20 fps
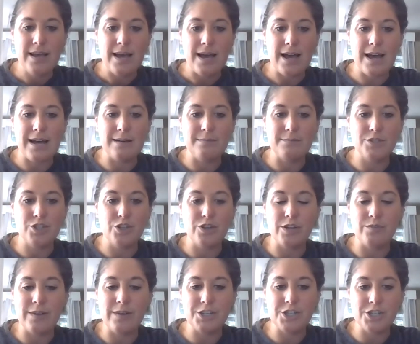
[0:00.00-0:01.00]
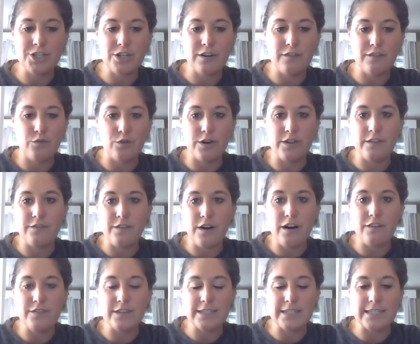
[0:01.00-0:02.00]
So you can register for the
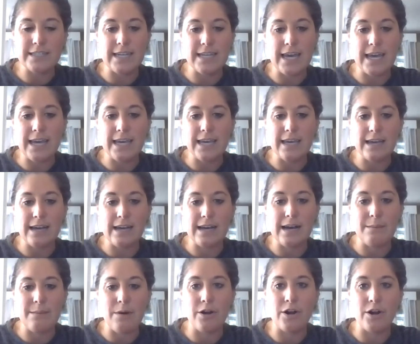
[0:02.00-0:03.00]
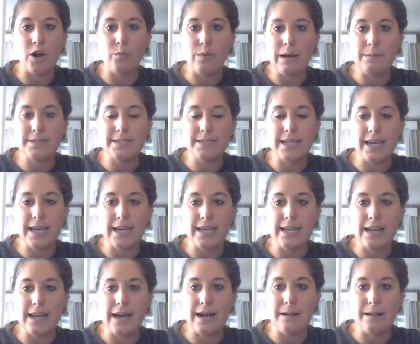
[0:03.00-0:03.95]
fall visit day on our website.